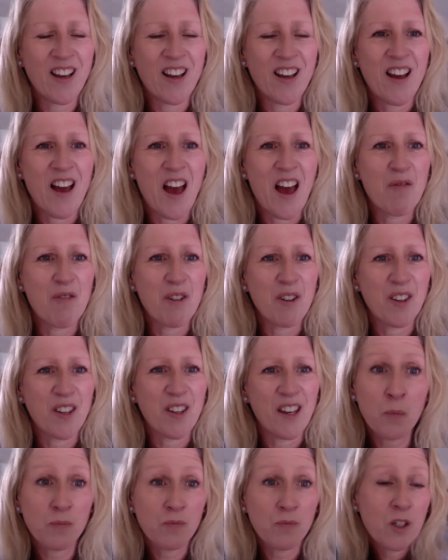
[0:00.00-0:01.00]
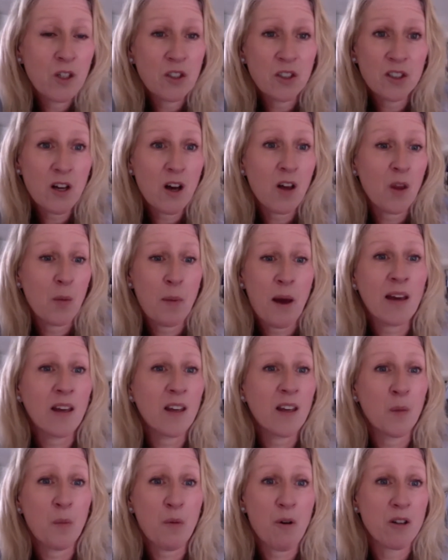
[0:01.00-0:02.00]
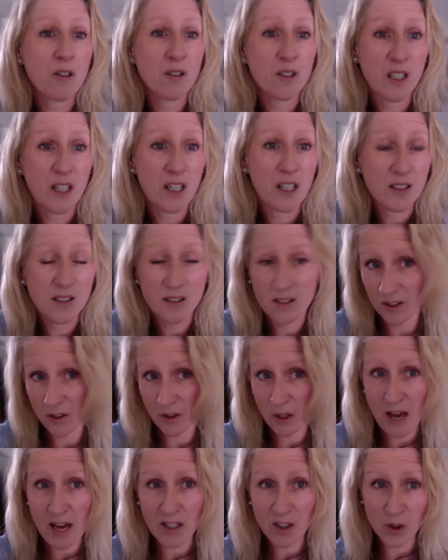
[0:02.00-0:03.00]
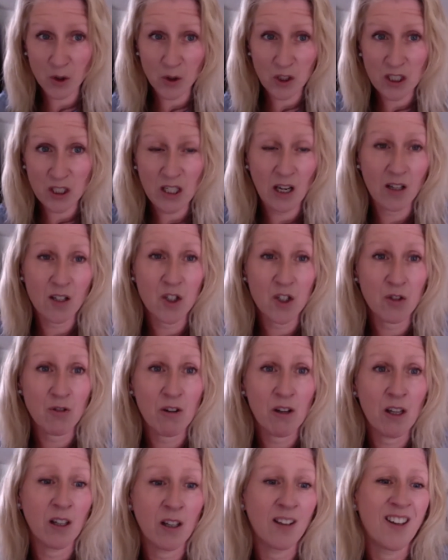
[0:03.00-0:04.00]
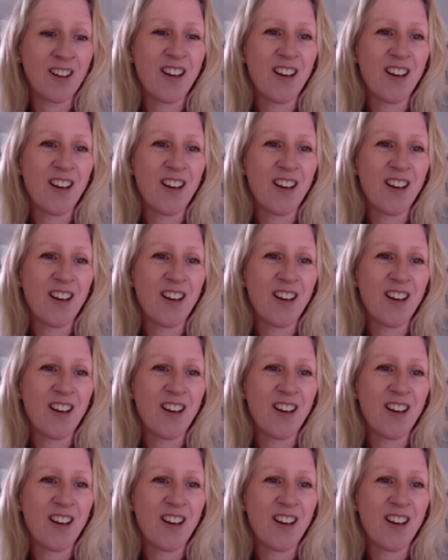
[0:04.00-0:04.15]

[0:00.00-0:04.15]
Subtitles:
everything. You can start the packing process, as you're decluttering.